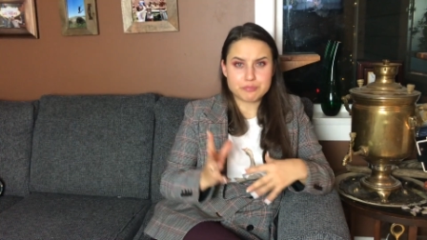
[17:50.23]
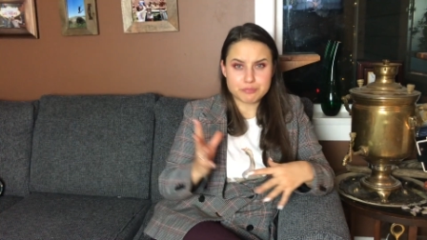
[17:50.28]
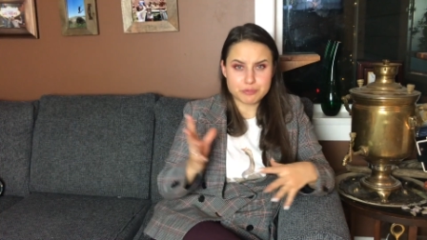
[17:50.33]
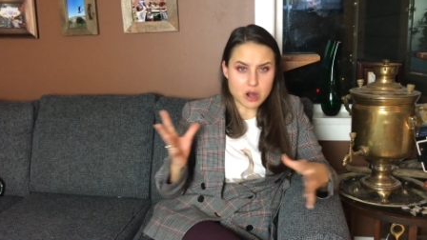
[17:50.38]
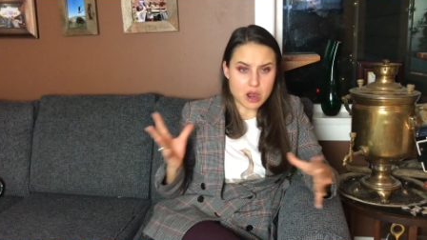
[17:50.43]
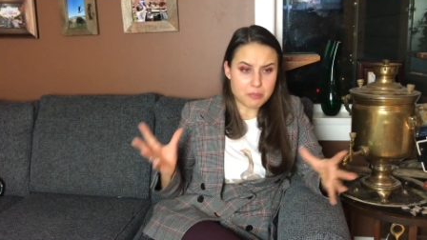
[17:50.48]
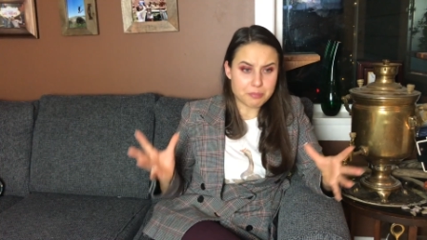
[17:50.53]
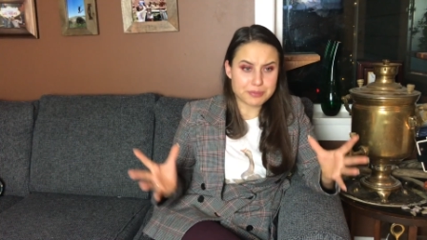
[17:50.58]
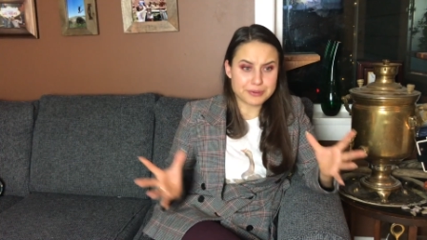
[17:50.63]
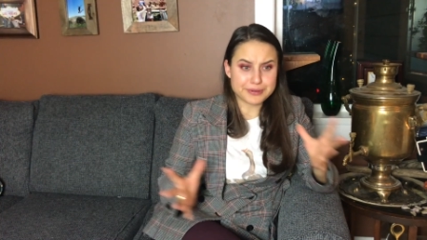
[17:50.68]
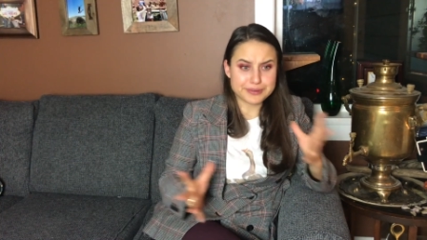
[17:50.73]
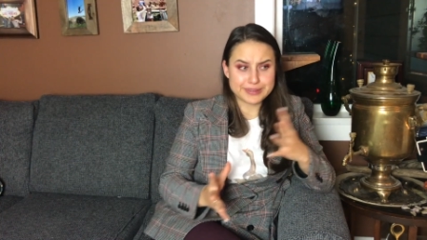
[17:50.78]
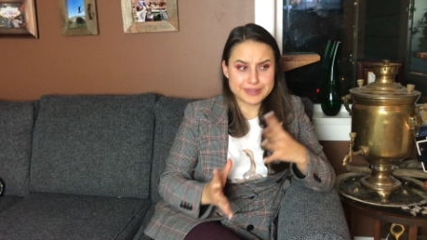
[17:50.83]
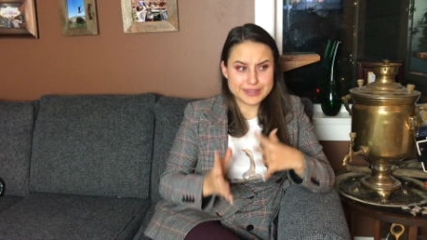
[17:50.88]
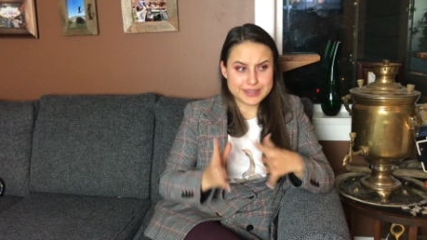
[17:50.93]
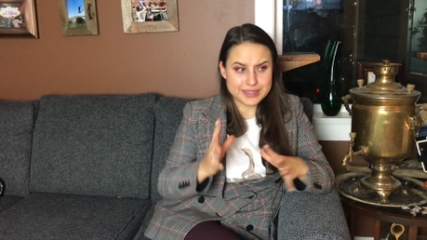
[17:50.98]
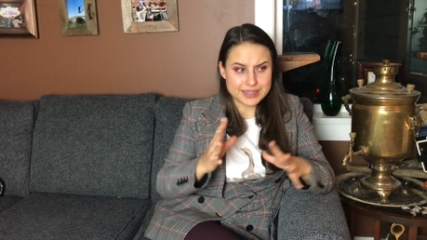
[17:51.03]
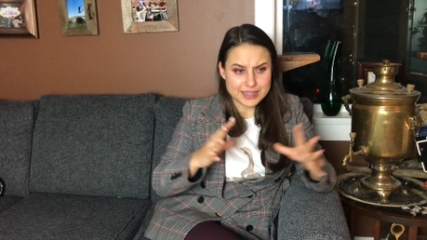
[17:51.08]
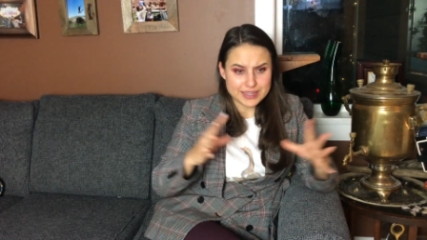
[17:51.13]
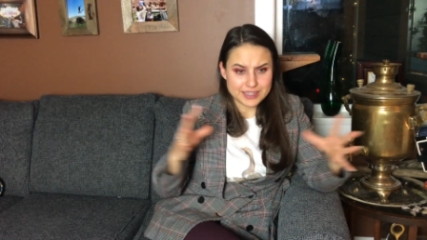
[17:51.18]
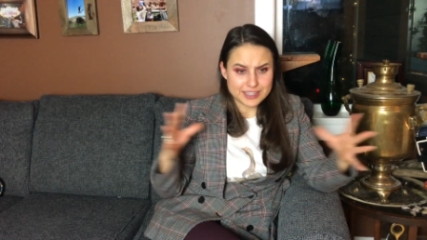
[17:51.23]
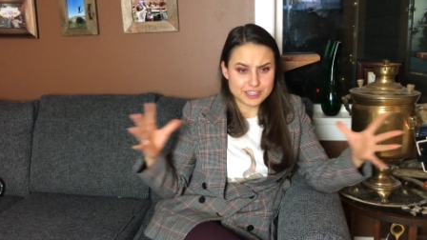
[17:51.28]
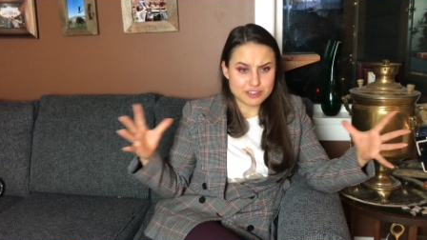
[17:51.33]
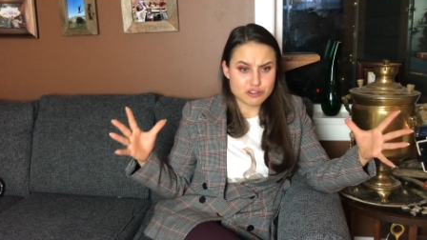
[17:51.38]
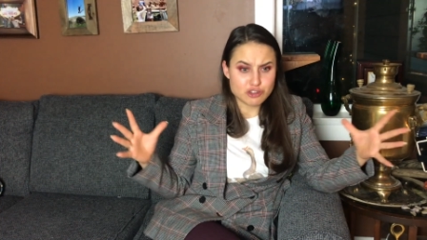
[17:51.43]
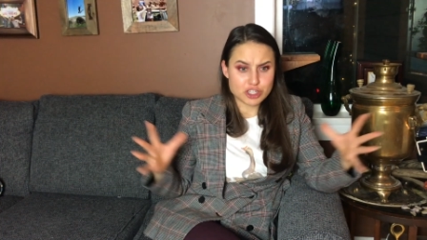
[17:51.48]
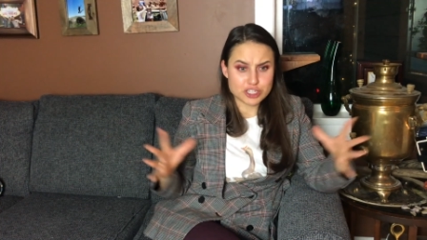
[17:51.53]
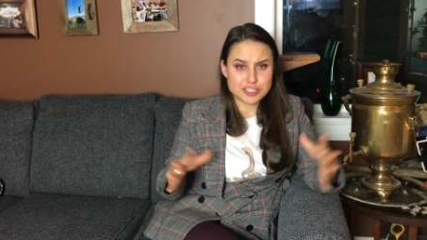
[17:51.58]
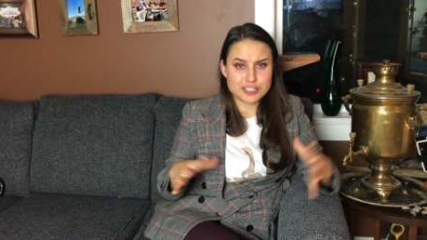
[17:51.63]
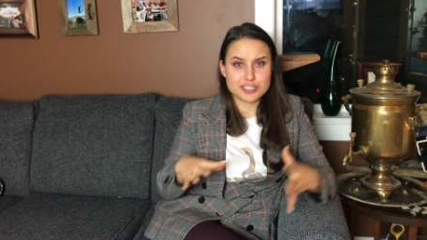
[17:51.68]
properly
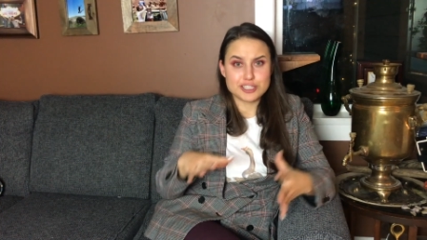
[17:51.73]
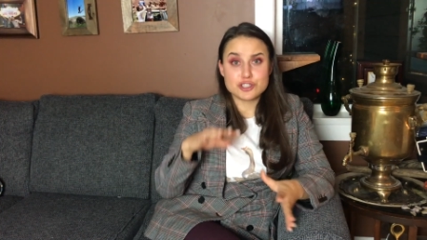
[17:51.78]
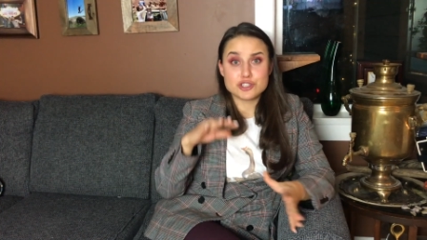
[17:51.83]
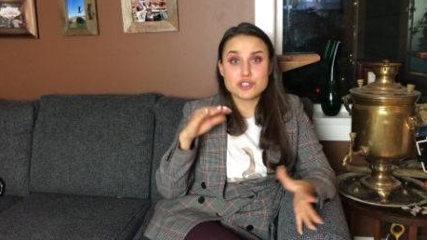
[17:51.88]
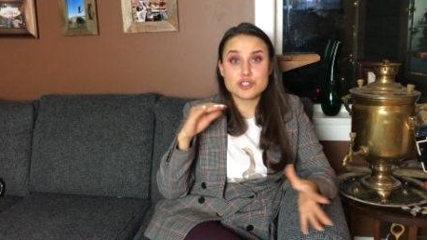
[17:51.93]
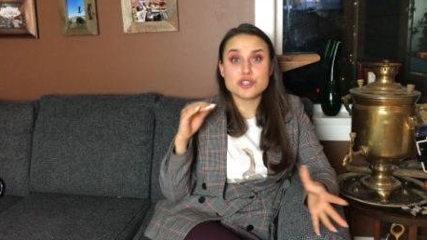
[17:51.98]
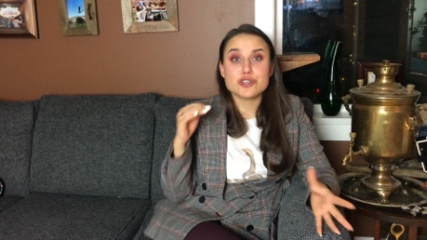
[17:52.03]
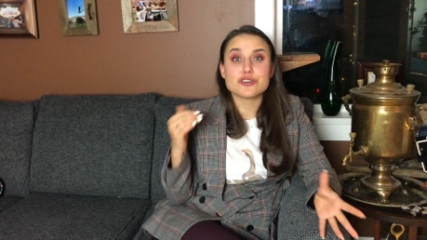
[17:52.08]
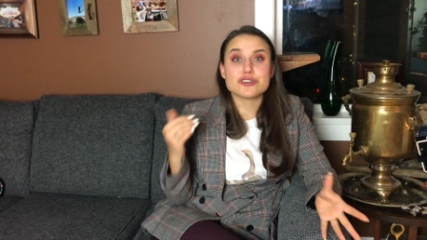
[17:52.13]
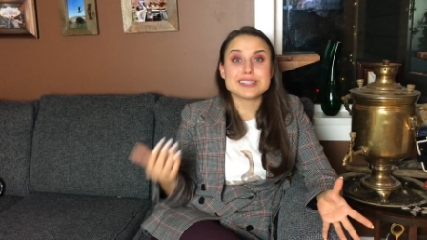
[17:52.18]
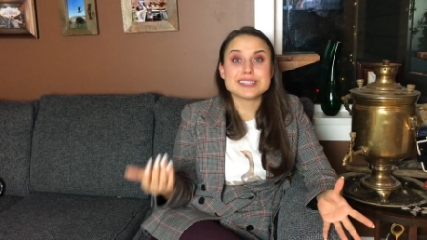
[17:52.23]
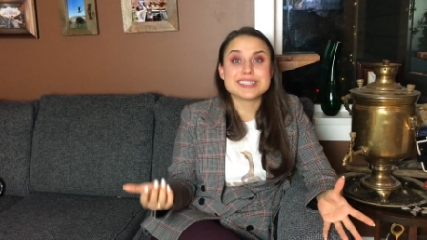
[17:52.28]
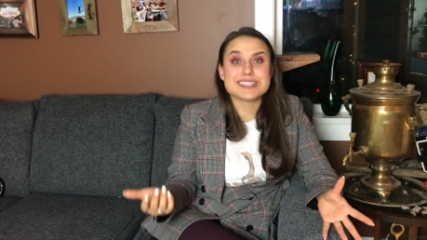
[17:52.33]
adjusted to your